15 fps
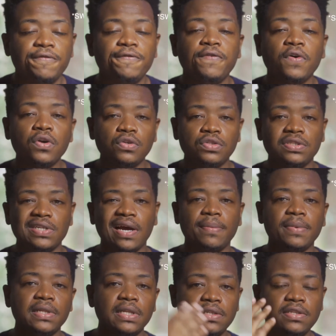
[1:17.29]
Photoshop,
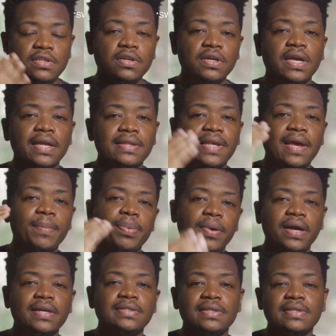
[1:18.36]
and let's look at that
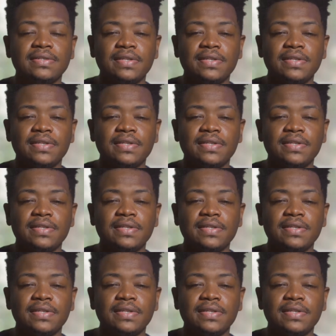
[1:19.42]
process.